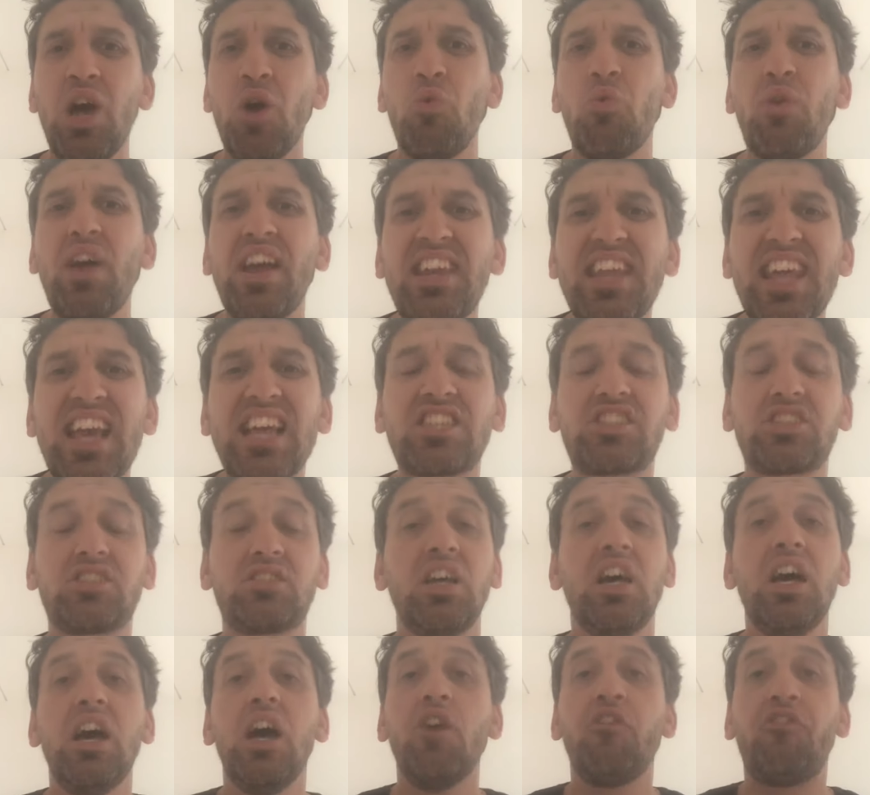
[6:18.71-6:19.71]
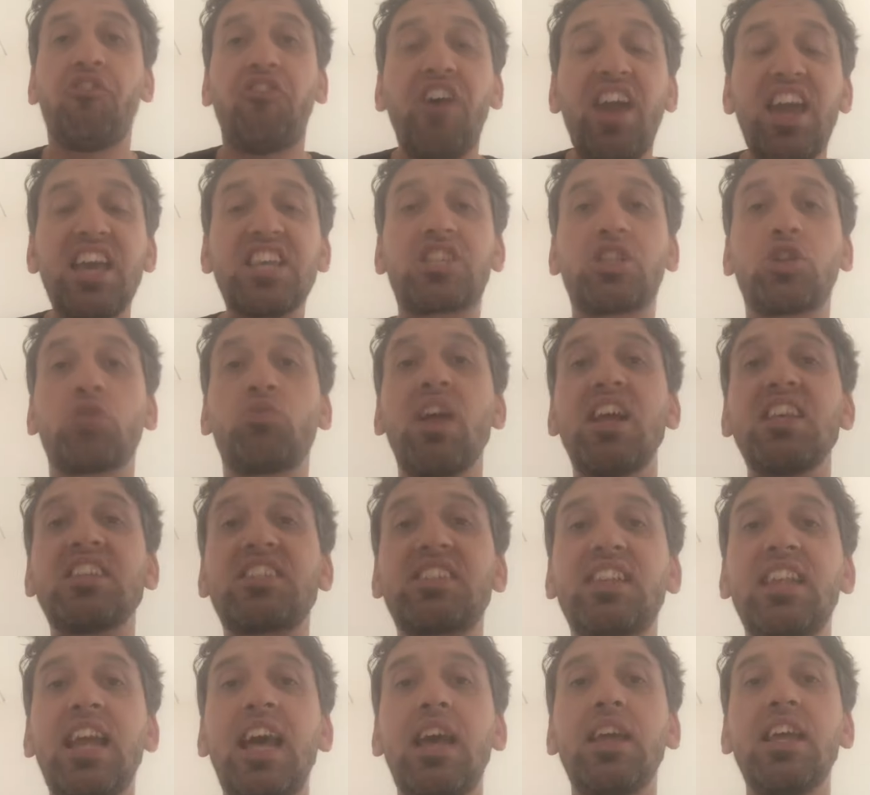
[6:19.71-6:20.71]
When he has faced Grand
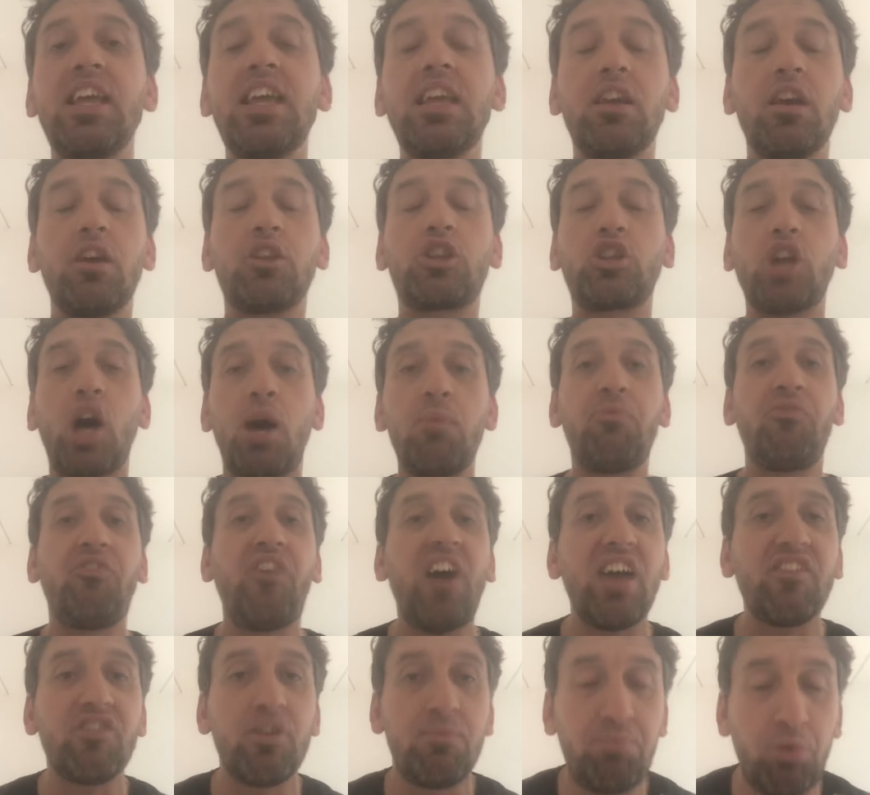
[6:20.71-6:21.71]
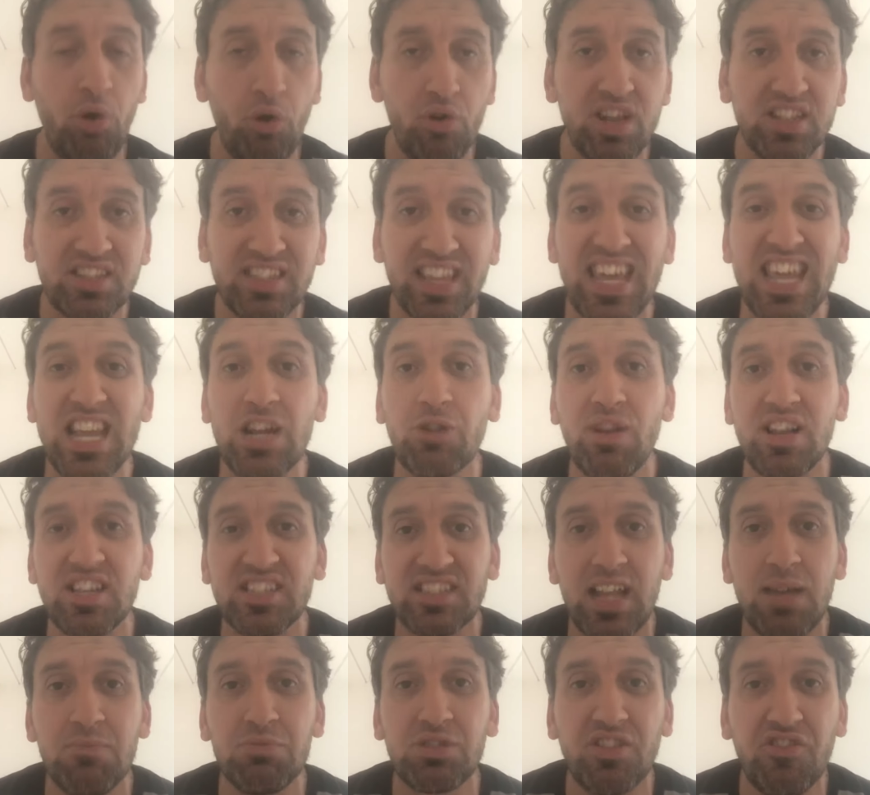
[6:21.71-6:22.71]
Slam, uh, top five opponents in Grand
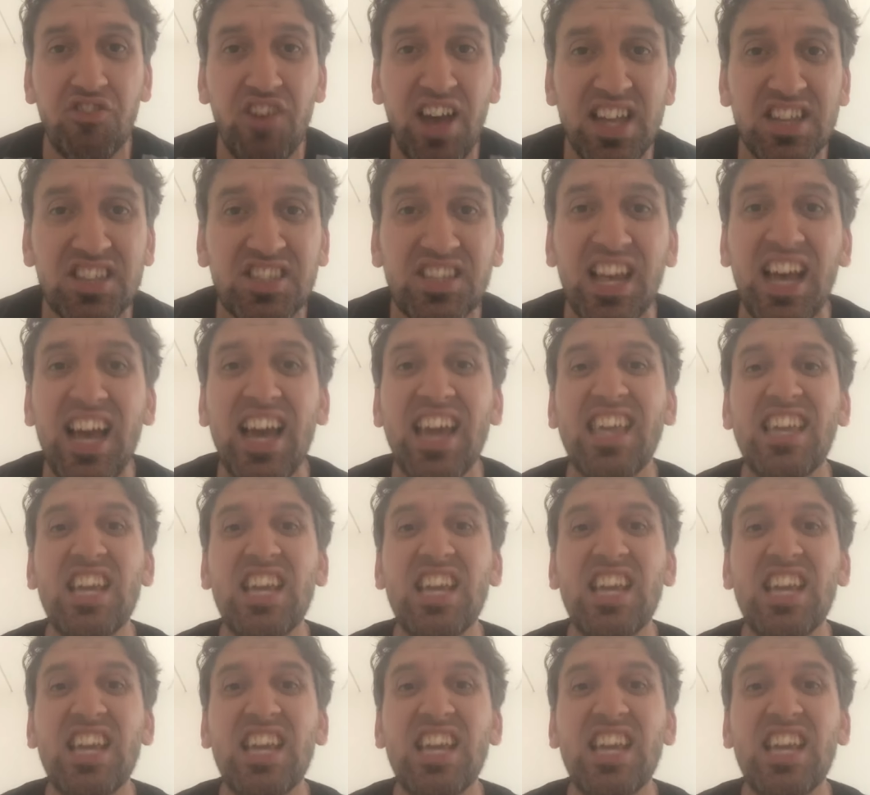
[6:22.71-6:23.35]
Slams events.